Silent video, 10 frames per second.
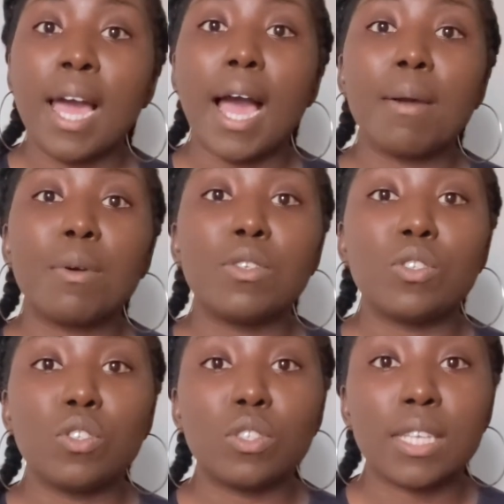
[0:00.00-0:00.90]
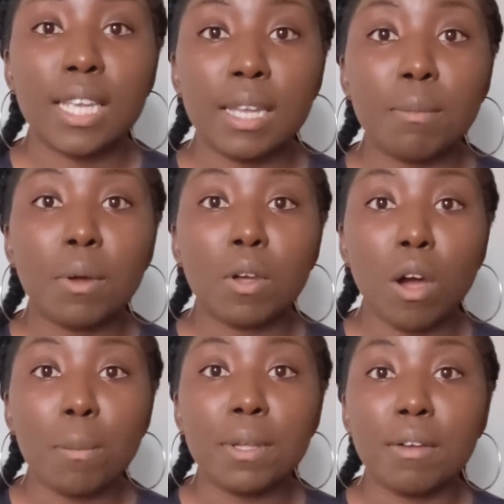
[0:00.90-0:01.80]
I'm going to just keep a
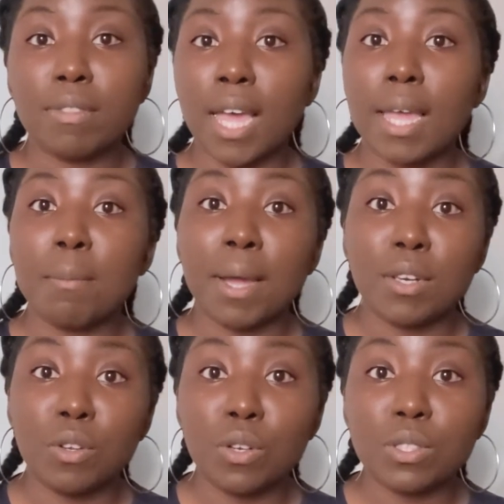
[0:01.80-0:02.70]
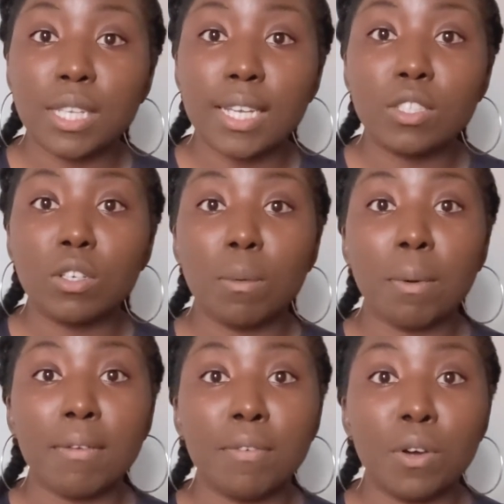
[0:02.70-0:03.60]
copy of that in my notes section on
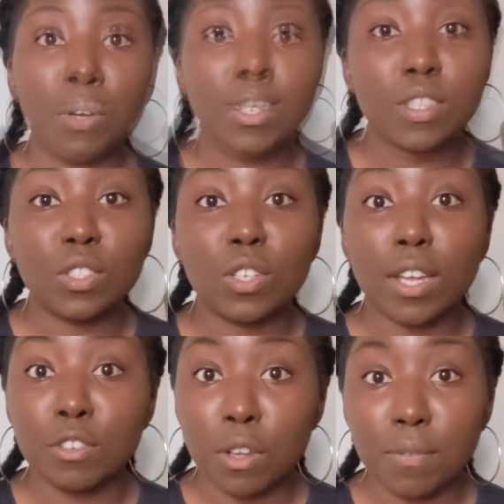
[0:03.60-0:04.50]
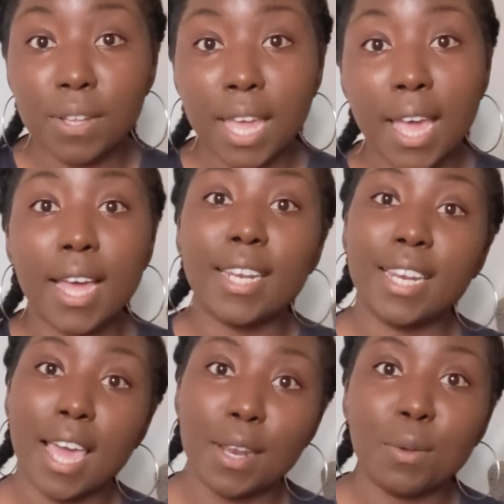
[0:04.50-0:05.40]
my phone so I don't forget and then
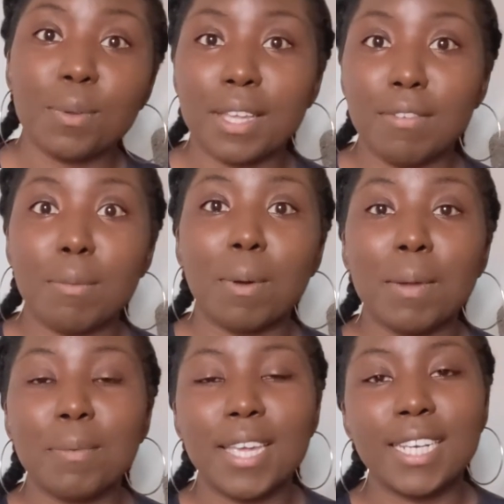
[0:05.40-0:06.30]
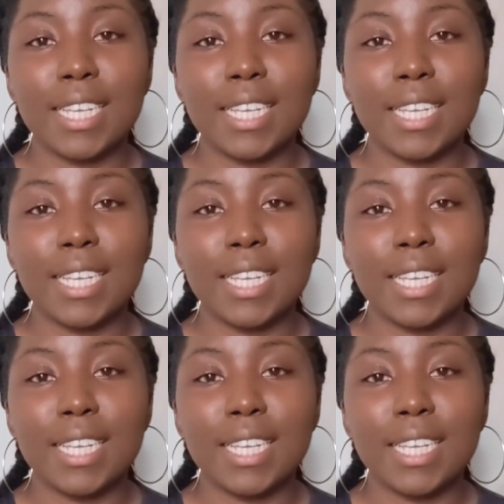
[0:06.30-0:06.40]
end up giving my main